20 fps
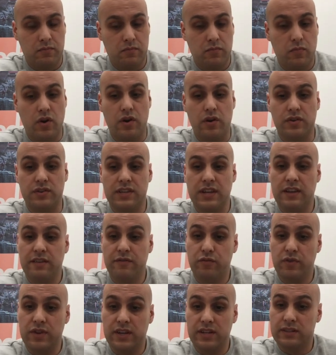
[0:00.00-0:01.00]
Whereas
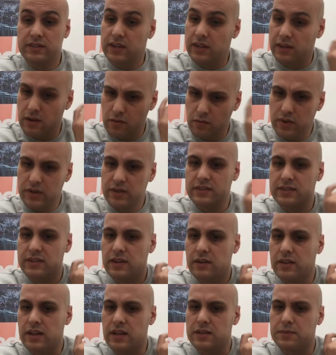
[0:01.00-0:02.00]
if we can say, no, we can
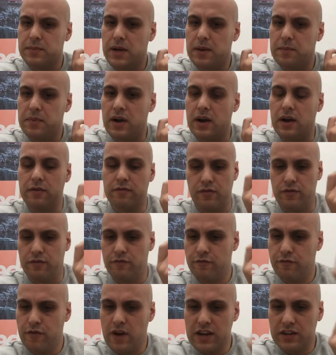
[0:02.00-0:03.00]
sell you that spare part for a
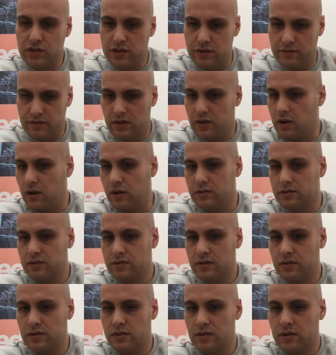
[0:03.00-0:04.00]
fraction of the
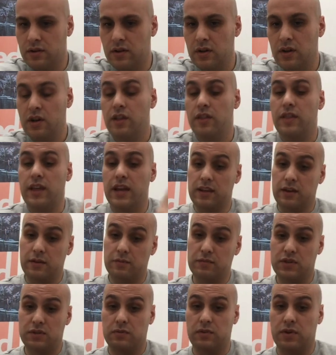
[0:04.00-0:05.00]
cost, they
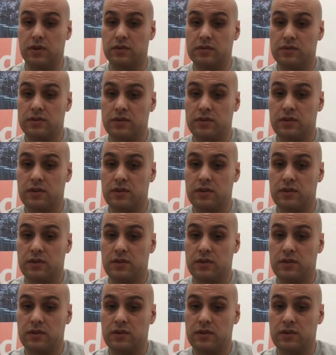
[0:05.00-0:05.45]
come to us,